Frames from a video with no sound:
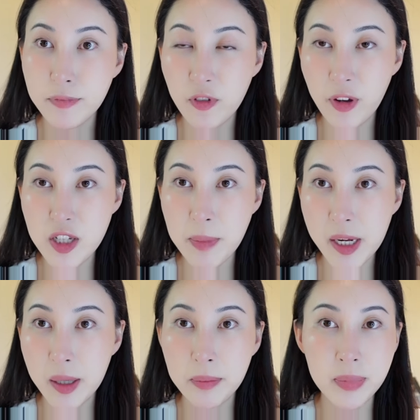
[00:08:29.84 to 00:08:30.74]
Face
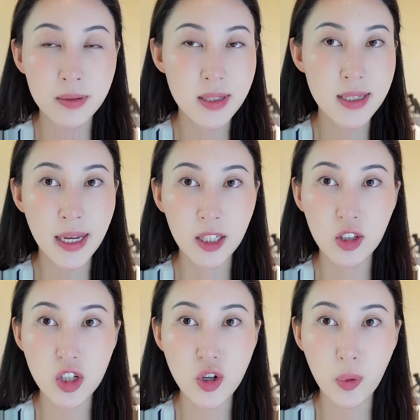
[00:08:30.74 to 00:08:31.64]
makeup, skin
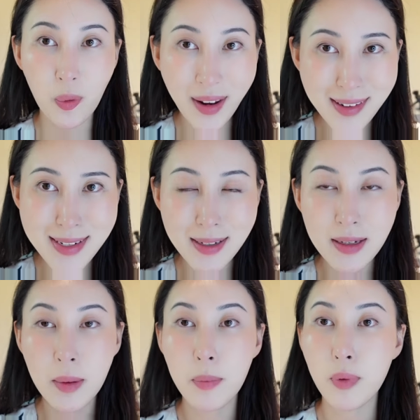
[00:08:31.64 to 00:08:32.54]
looks great,
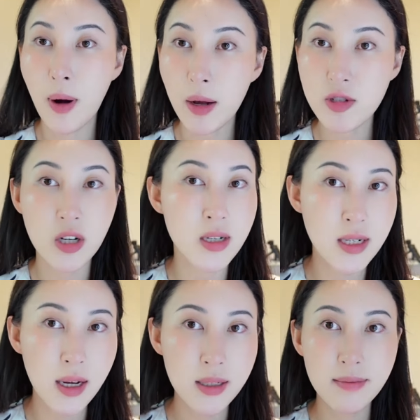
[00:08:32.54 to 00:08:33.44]
brows are
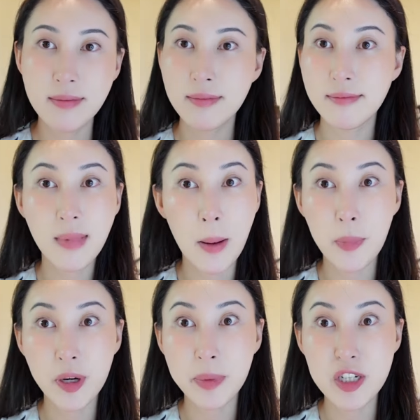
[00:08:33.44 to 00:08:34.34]
done, I'm
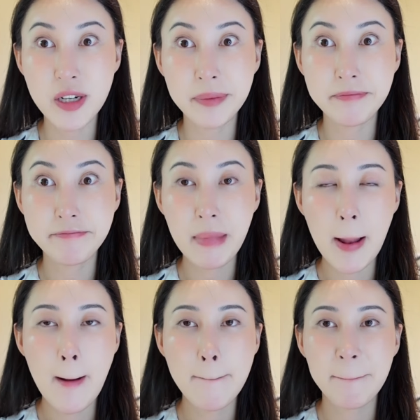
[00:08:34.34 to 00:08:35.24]
pretty much done.
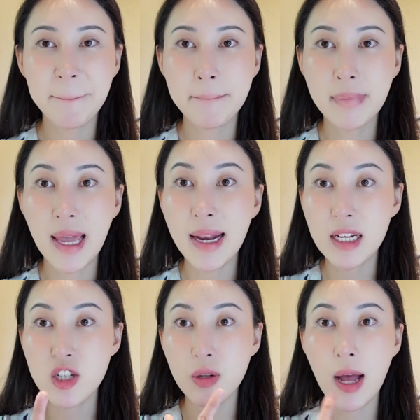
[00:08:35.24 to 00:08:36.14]
Mm, and I
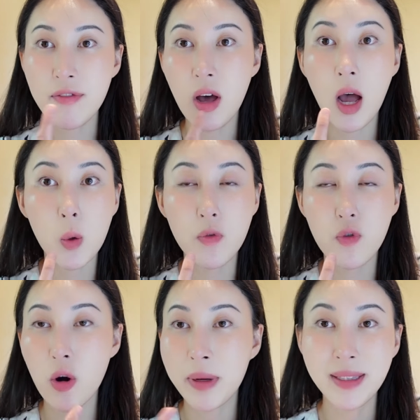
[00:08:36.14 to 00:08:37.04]
still have the Aquaphor
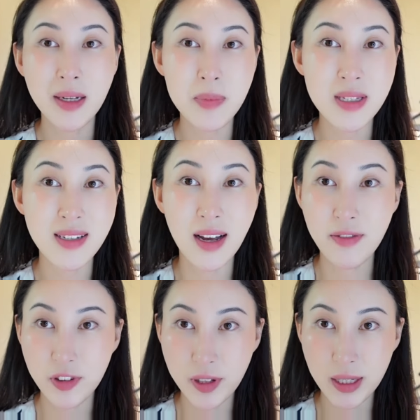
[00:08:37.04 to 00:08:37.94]
on my lips. I
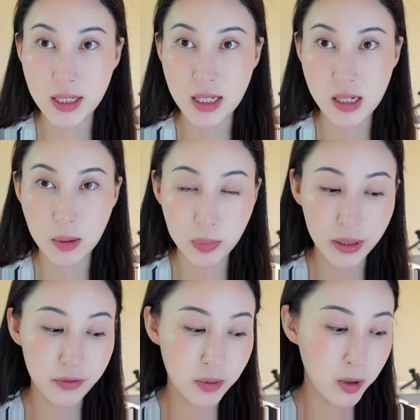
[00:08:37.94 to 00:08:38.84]
feel like this is
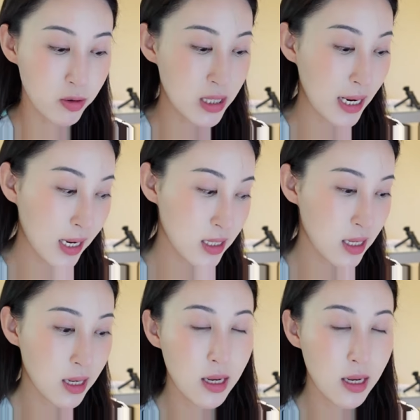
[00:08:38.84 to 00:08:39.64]
complete for most days,